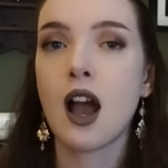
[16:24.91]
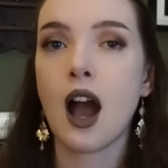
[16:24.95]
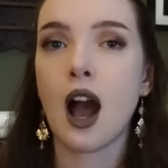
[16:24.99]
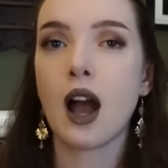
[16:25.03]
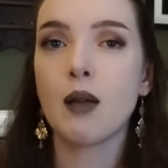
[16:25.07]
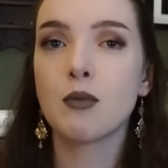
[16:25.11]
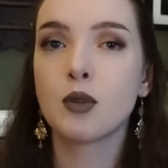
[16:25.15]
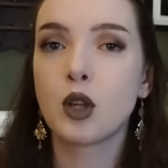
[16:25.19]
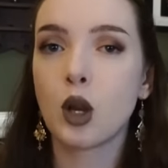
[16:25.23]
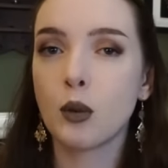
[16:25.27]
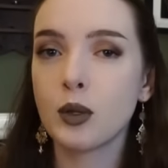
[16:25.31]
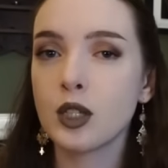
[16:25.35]

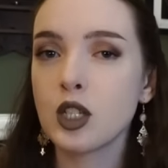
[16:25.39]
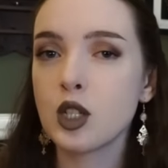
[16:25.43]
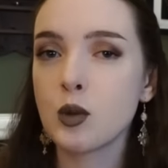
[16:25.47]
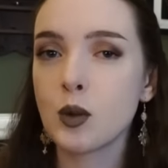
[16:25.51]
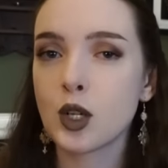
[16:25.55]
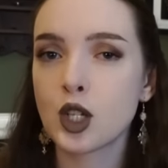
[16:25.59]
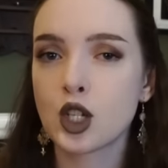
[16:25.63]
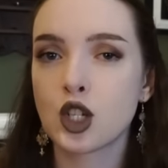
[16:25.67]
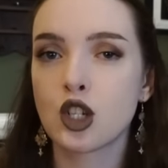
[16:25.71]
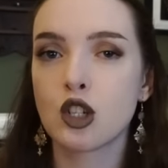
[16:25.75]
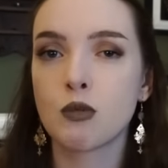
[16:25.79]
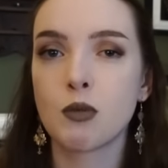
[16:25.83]
I'm going to
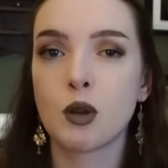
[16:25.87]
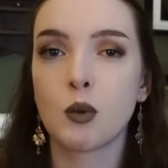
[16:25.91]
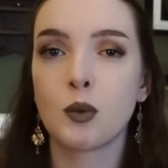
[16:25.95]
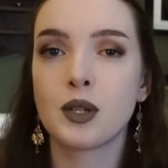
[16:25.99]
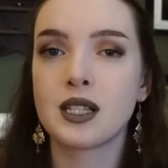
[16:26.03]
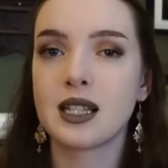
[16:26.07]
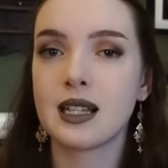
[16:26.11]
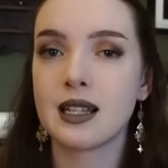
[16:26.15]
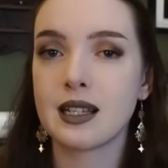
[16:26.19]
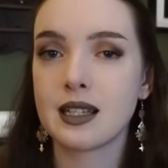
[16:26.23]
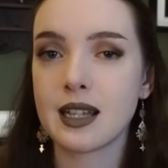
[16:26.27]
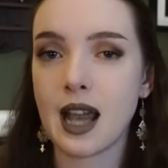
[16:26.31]
assume it
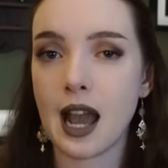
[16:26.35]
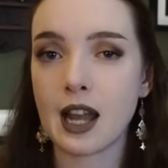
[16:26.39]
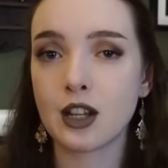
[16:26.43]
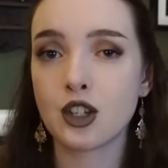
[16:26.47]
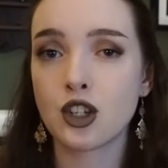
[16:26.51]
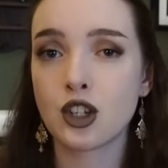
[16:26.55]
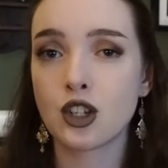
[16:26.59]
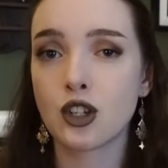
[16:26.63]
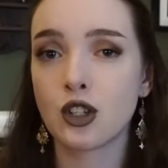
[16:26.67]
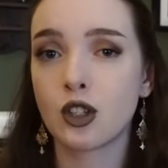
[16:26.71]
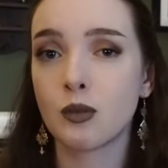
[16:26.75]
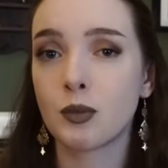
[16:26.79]
was
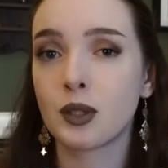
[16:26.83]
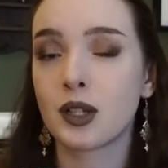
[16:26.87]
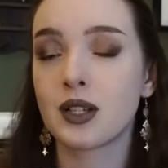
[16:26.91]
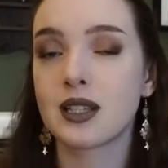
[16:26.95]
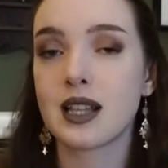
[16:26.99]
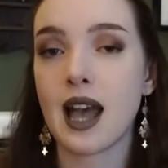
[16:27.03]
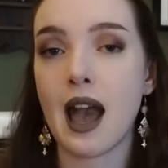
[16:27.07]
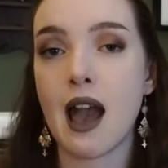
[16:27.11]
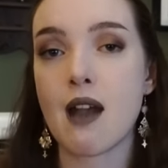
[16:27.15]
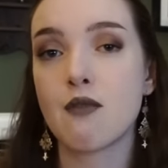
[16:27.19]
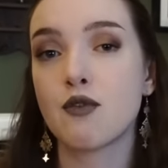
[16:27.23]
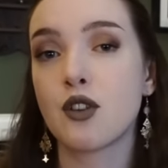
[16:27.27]
intentional
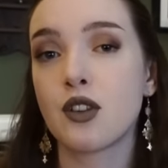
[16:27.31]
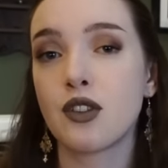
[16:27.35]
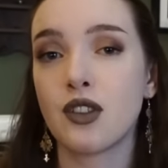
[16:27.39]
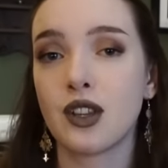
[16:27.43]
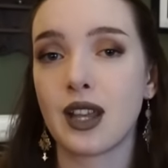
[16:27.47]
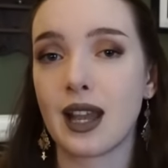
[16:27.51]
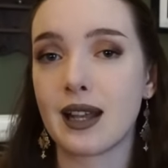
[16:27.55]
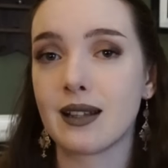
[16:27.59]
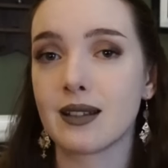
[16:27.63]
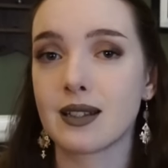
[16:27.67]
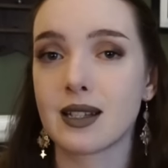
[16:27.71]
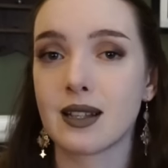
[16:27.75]
because
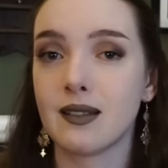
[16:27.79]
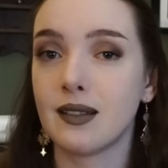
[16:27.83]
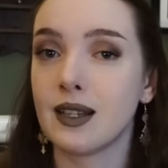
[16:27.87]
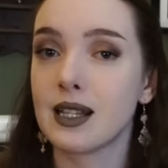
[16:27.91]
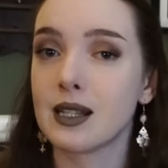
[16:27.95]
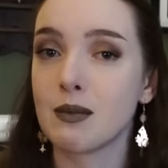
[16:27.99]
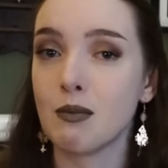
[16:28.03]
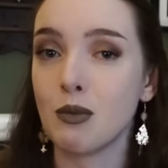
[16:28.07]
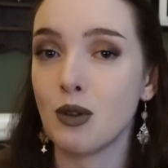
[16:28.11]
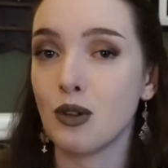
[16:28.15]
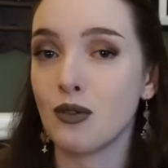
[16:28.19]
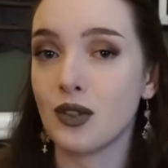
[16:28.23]
everything else in
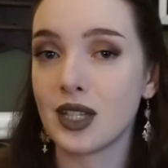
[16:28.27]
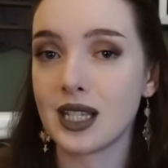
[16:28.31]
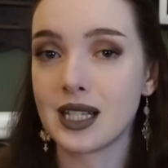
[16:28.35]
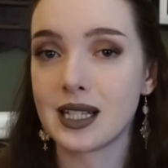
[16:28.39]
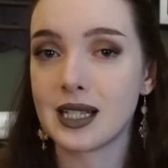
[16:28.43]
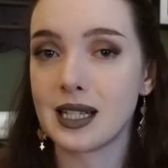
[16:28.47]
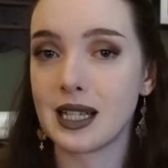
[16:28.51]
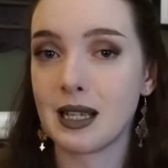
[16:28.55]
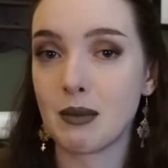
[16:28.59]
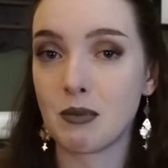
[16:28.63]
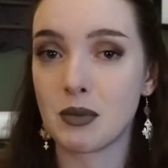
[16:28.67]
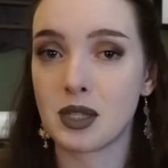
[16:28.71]
this movie
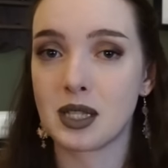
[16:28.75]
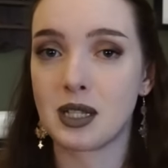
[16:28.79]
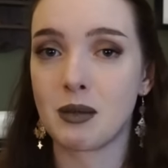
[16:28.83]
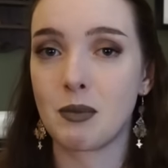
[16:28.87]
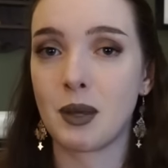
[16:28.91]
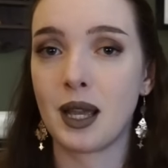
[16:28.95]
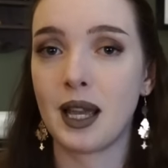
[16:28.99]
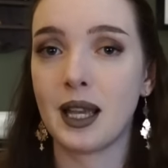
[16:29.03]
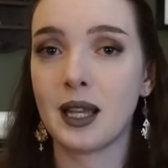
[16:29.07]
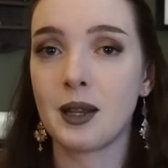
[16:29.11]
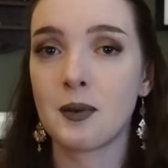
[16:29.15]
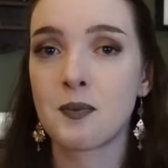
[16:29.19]
seems to
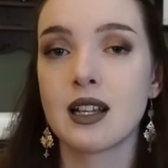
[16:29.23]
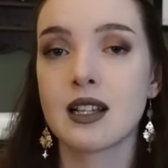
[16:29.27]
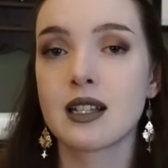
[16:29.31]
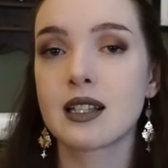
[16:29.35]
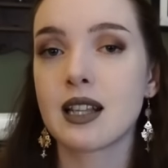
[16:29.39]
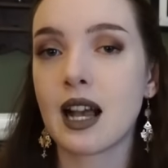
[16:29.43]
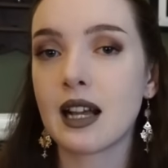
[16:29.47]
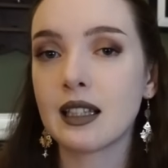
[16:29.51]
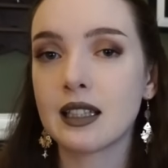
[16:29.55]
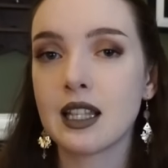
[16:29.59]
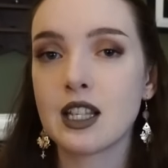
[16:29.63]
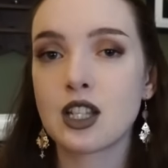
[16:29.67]
be.
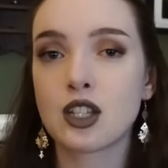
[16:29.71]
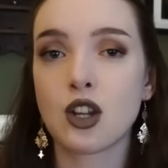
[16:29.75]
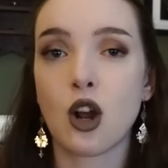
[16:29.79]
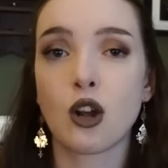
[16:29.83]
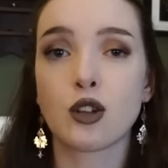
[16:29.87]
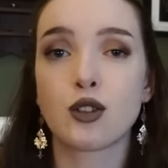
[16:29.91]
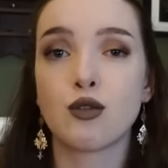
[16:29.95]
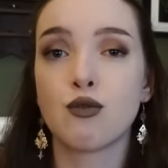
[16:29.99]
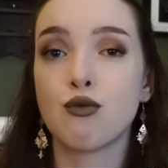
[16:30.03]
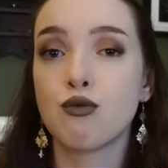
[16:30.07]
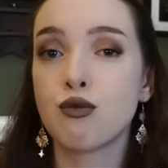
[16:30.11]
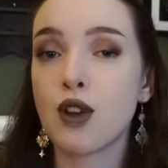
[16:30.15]
Sally
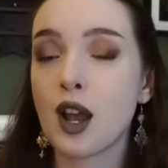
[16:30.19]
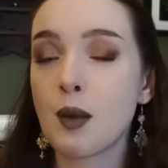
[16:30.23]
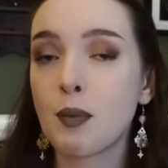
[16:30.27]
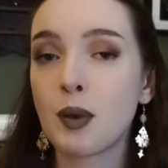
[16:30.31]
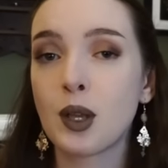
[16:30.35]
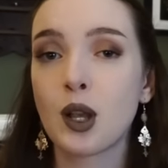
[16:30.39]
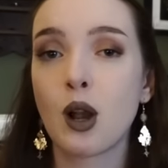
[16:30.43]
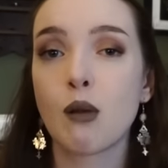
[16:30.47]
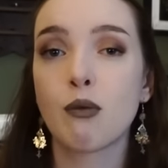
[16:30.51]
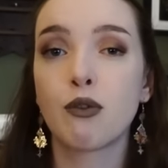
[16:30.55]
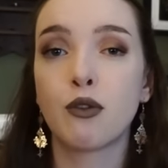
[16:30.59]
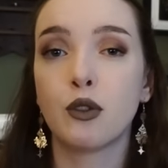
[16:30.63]
starts
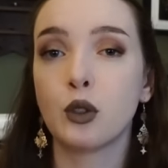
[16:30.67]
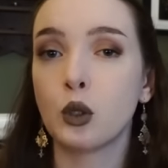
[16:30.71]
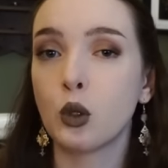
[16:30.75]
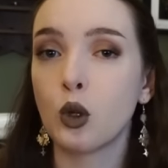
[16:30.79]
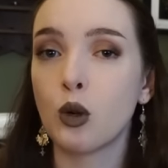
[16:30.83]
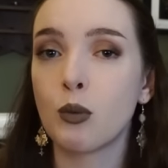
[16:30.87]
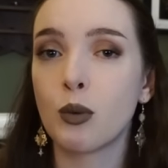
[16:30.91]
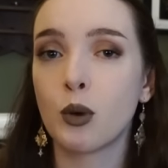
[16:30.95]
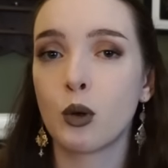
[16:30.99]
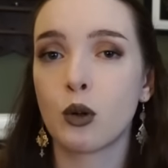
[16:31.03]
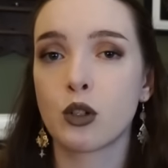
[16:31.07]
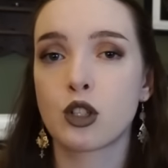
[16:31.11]
ripping up
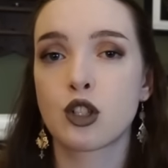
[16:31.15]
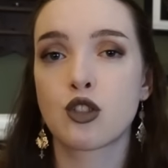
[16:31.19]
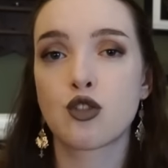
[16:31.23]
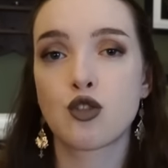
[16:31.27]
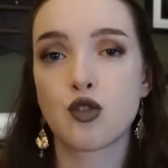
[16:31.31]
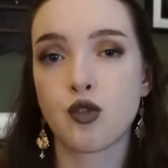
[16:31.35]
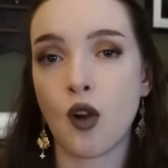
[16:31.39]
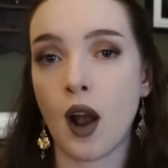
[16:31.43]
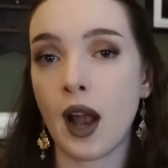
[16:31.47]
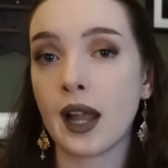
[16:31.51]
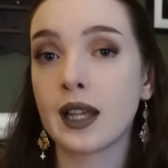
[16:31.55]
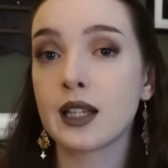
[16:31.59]
floorboards
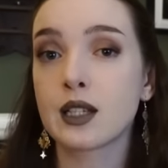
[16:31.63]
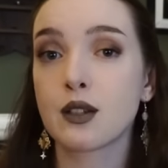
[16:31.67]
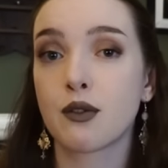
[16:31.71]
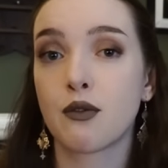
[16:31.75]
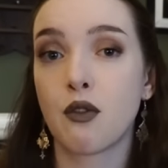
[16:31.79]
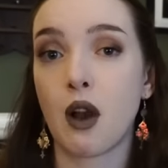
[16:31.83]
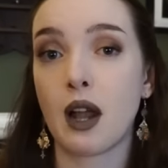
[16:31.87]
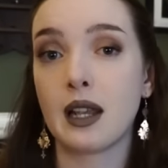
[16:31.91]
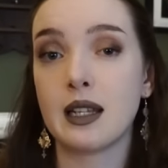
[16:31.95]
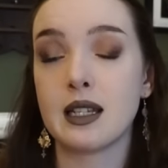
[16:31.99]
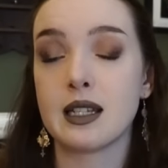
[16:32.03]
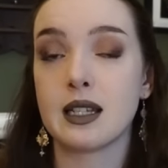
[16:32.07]
trying to
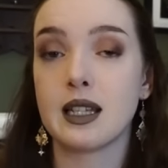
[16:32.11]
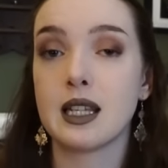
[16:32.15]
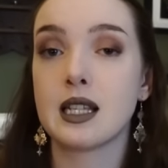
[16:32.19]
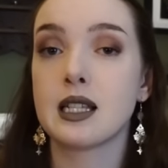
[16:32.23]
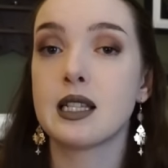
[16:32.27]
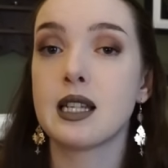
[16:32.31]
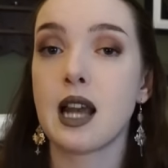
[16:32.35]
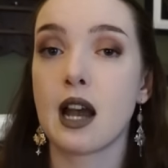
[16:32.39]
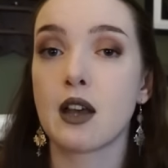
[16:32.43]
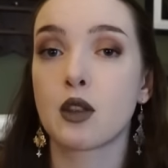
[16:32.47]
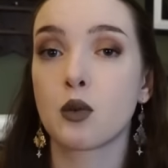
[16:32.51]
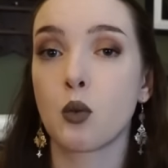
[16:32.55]
find this
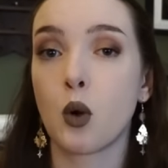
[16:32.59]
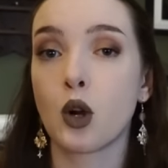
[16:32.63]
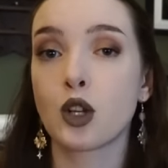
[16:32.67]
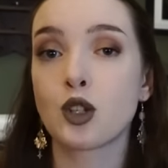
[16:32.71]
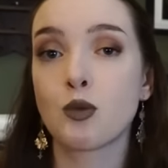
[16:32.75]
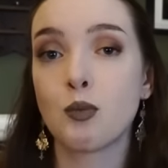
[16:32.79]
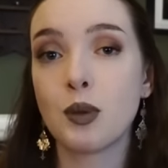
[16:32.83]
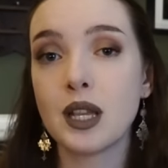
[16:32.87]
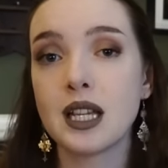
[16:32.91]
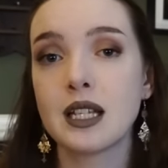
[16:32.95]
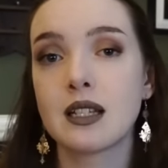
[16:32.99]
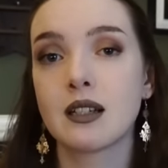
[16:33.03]
Death
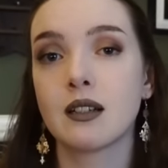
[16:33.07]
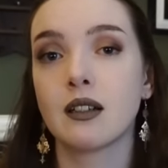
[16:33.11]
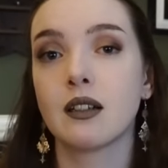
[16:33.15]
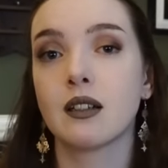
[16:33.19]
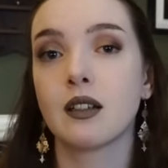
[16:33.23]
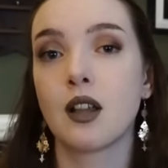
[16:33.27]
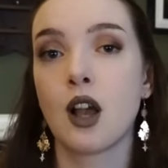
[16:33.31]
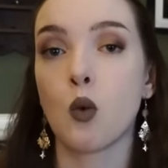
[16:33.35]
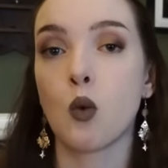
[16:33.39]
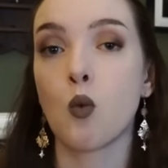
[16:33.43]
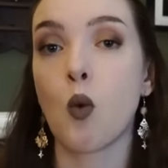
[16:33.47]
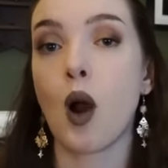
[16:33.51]
Watch
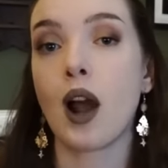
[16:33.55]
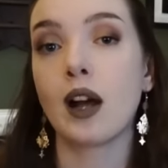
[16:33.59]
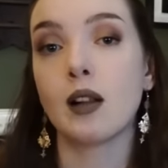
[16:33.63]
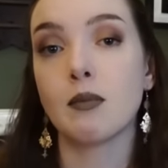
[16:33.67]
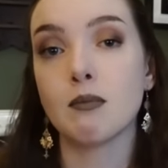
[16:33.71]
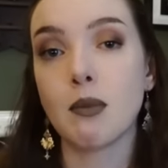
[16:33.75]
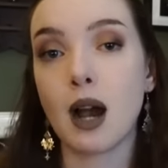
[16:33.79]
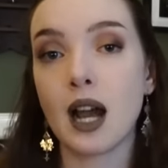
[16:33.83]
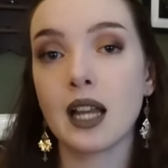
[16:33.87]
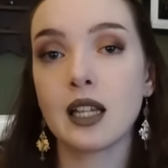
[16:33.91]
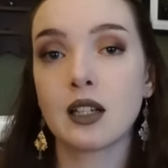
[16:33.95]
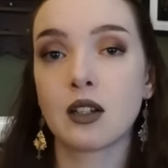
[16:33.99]
Beetle, while
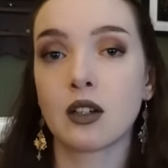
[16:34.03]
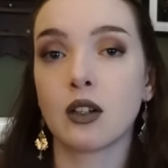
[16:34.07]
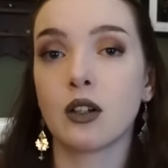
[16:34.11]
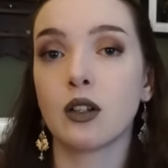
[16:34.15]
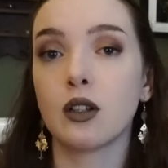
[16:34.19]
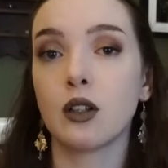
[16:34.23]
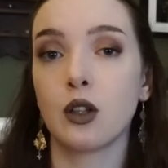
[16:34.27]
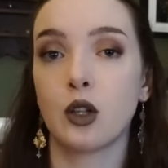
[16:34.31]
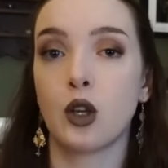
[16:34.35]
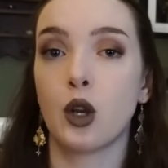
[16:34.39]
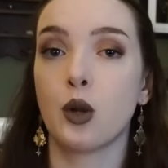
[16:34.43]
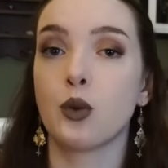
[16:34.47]

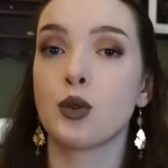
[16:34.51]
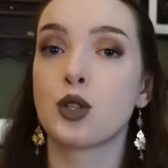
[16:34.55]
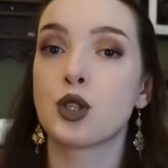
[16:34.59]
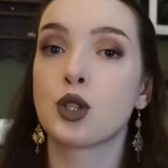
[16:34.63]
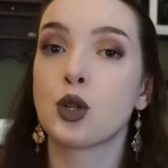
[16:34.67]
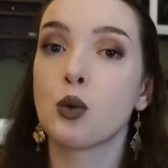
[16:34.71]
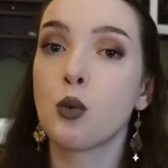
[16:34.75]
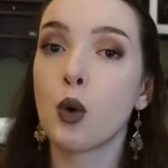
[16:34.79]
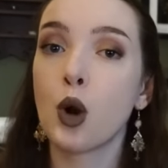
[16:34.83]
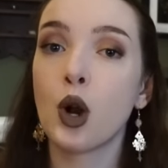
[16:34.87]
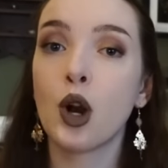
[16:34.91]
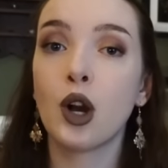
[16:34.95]
Michael goes
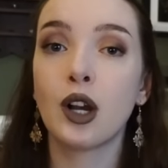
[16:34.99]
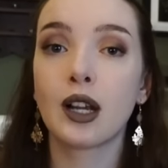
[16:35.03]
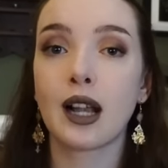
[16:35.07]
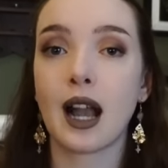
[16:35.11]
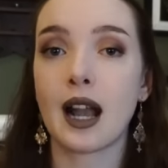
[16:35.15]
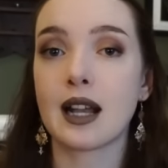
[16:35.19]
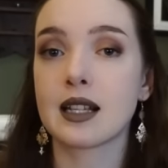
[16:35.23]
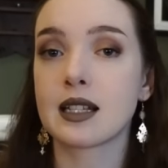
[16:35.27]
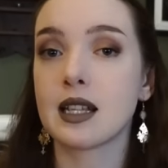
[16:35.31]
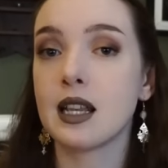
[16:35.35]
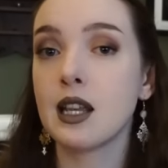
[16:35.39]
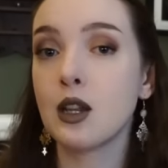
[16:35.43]
to work
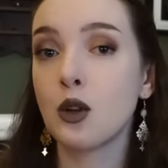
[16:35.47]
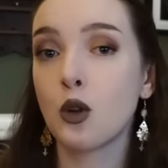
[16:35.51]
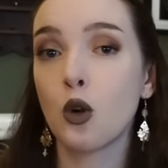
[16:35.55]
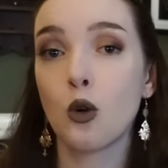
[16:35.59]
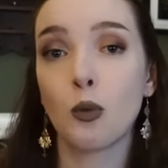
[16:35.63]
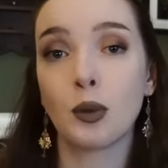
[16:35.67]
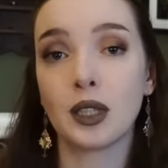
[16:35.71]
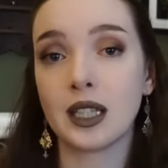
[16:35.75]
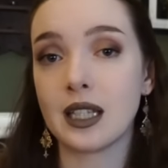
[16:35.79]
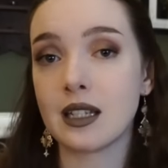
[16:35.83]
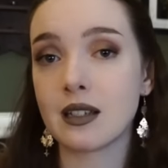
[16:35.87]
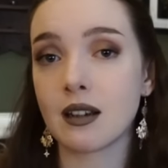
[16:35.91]
as he
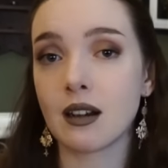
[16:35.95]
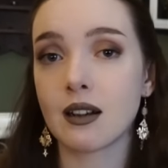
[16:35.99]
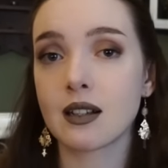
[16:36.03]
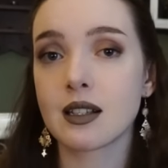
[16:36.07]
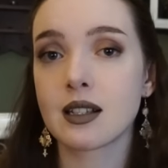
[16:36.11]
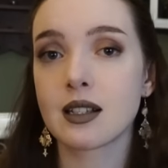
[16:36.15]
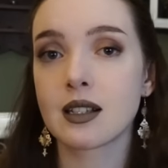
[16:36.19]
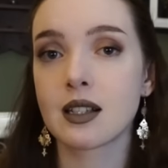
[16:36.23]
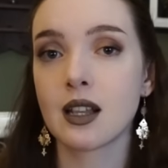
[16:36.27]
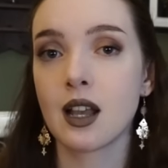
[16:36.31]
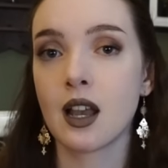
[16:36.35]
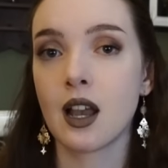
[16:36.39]
normally
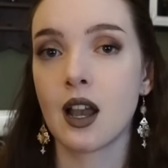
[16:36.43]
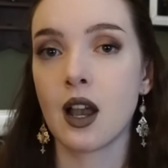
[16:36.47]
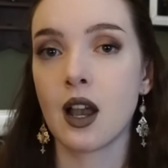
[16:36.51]
does.